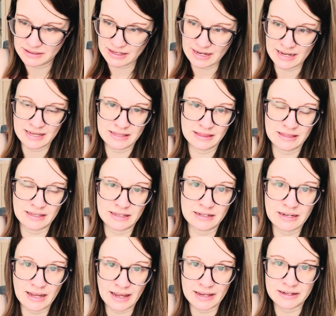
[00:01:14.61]
and
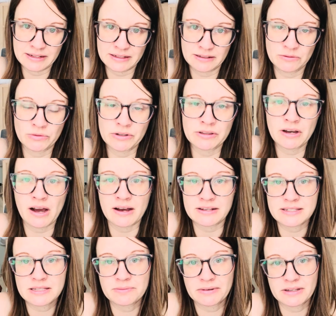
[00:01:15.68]
then ended with
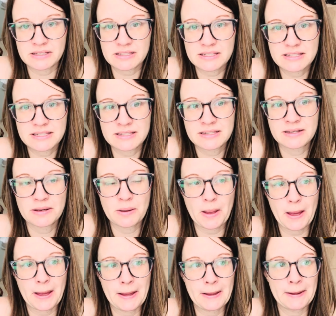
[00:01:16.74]
hospice.
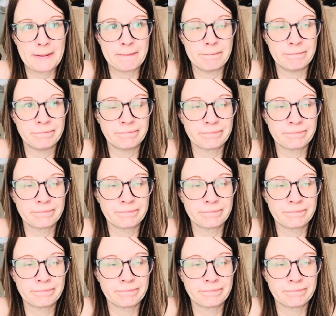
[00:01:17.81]
I